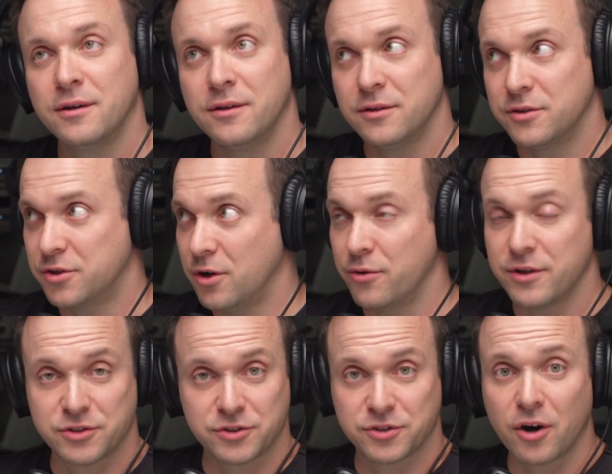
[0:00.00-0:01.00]
the show that
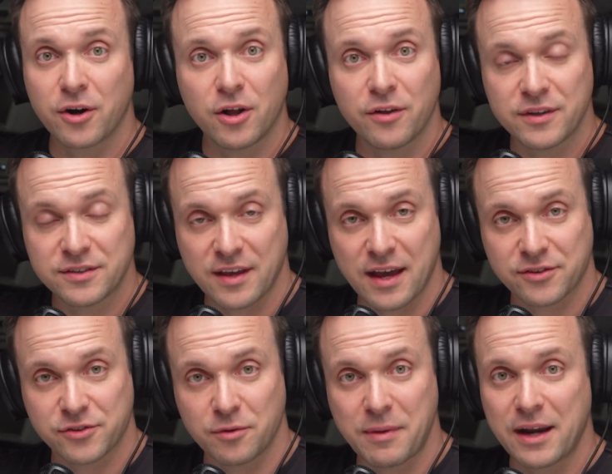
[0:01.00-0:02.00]
started all of this, the Ask
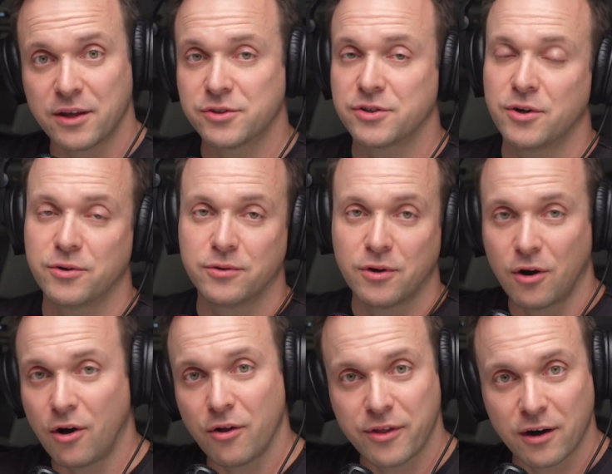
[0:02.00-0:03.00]
Joe DiMatteo show,
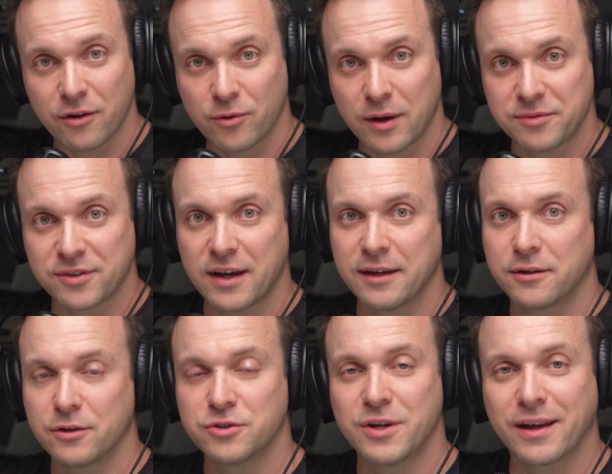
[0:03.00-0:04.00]
all there on the website.
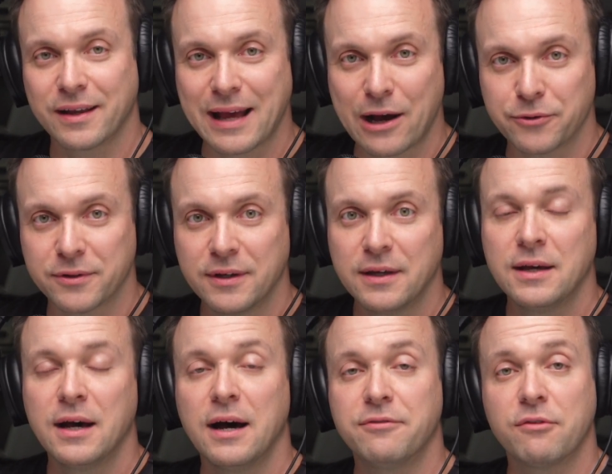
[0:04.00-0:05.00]
Go check it out.
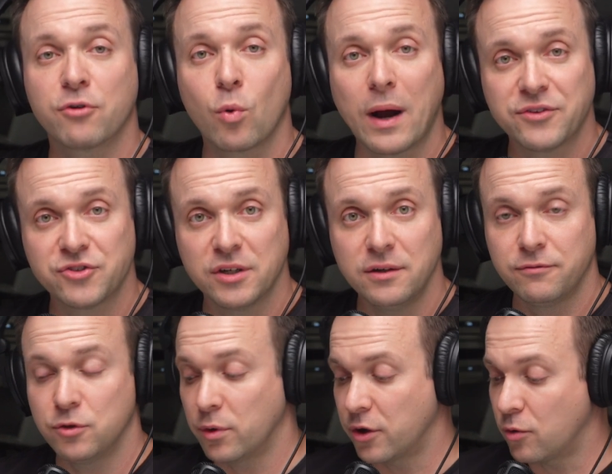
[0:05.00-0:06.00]
If you have a question, if
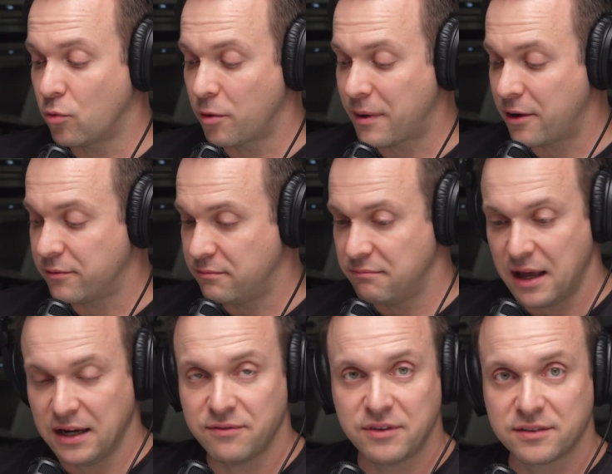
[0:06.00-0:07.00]
you want to know more about
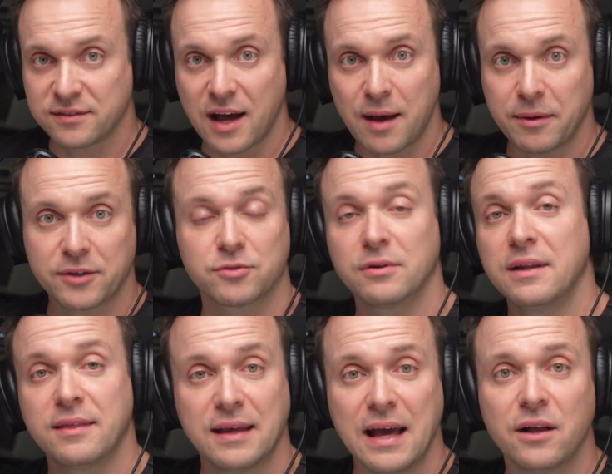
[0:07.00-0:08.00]
any of these topics or
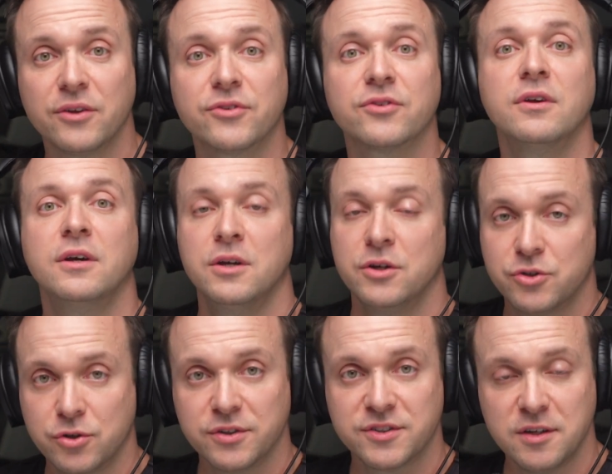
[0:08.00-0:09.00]
anything else,
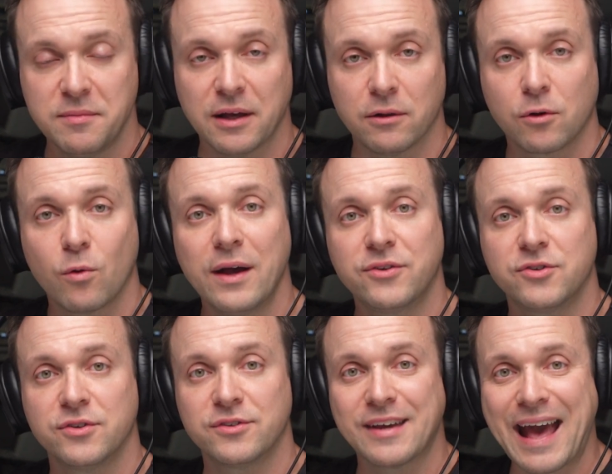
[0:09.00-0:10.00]
shoot us an email.
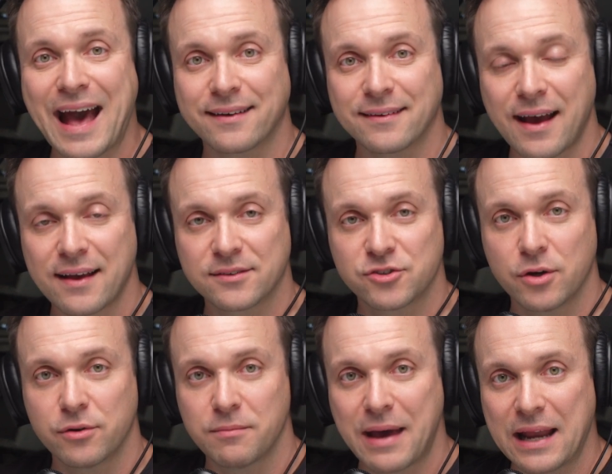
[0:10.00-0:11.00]

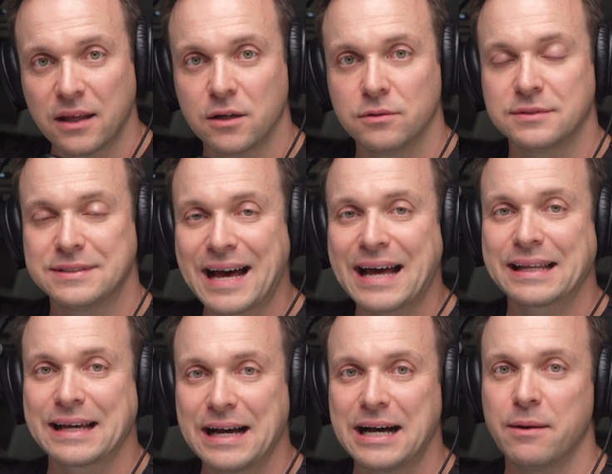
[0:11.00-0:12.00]

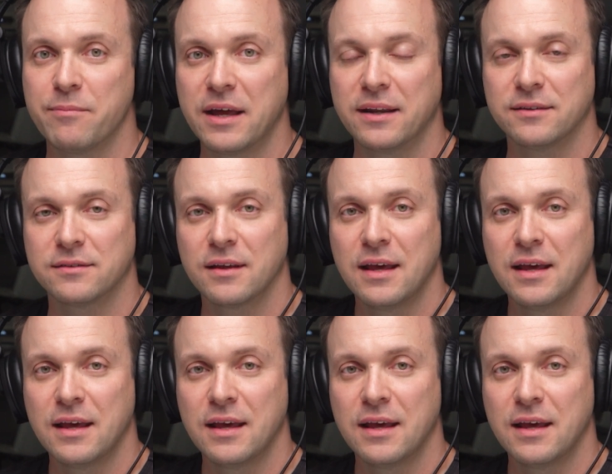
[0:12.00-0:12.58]
questions@askjoedimatteo.com. That is